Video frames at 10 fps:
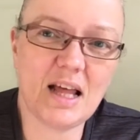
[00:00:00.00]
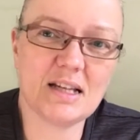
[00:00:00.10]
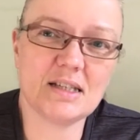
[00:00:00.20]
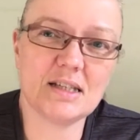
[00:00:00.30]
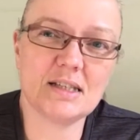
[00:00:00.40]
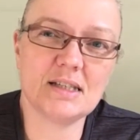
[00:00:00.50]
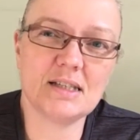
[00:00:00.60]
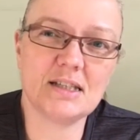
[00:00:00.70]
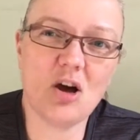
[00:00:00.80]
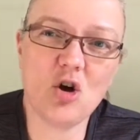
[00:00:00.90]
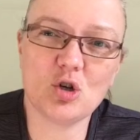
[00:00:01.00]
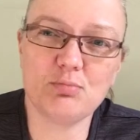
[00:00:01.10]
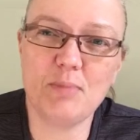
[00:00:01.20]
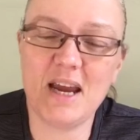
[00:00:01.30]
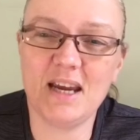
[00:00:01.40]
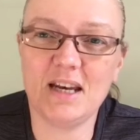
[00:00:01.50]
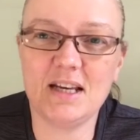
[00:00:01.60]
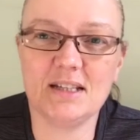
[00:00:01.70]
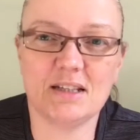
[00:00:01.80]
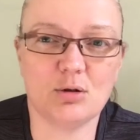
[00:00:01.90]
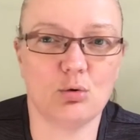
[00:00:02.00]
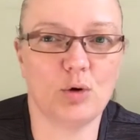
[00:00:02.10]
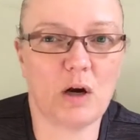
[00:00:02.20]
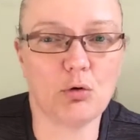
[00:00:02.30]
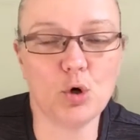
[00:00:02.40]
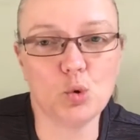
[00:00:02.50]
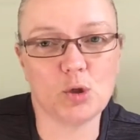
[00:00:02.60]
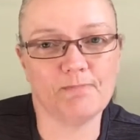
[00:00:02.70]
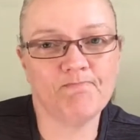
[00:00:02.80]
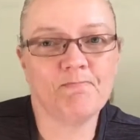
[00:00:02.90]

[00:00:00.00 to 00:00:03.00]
that does not make it easy to recruit.